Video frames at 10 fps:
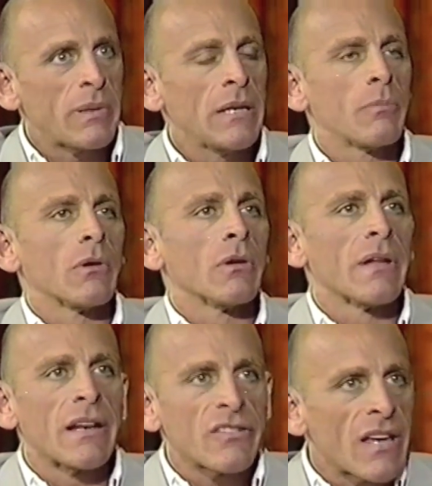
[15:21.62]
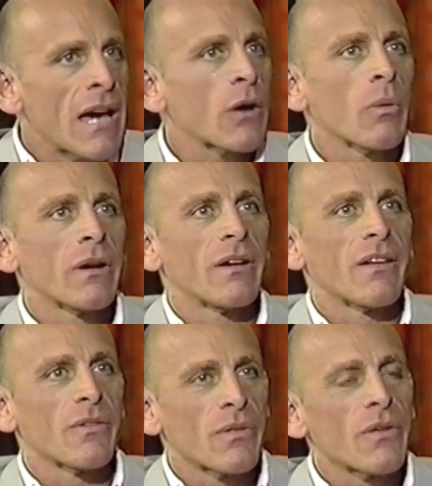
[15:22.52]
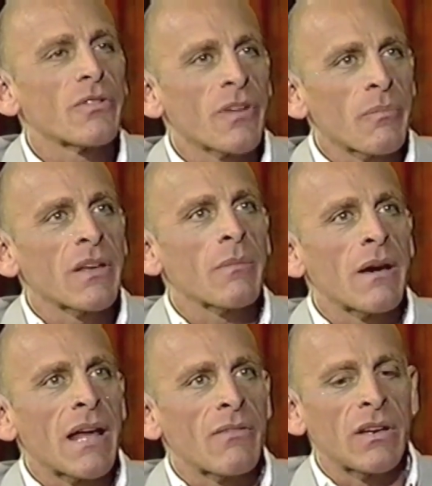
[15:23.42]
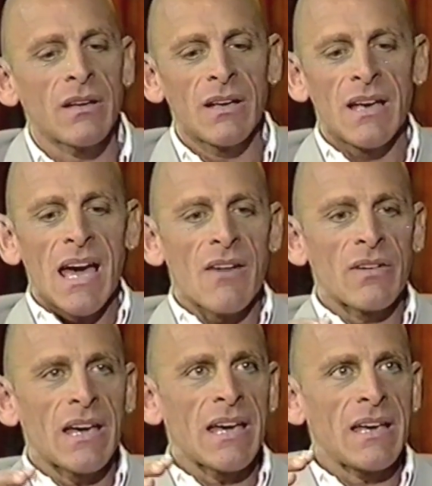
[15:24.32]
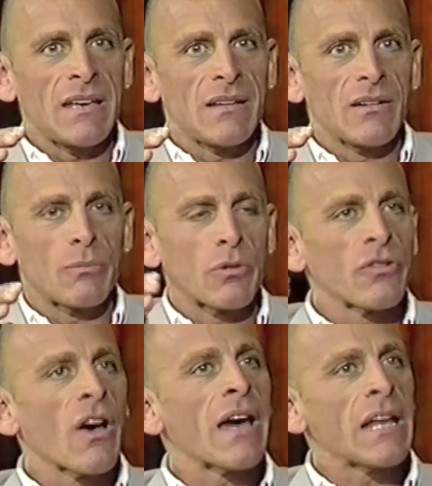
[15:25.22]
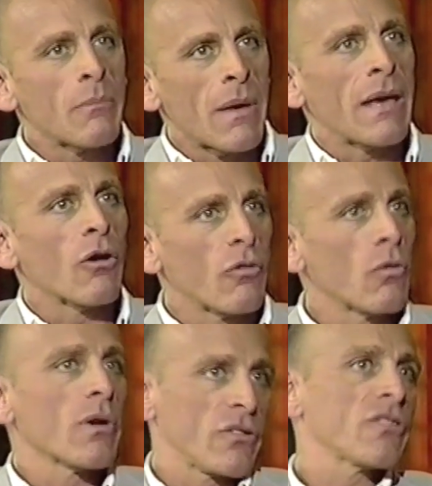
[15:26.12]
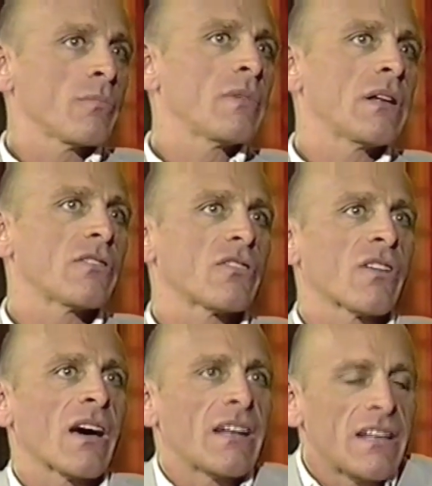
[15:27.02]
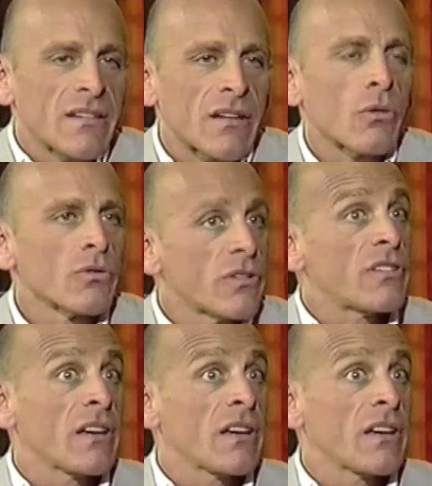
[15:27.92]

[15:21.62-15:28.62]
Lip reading: people and attack one another. There's something about having a presiding male force in a society that holds it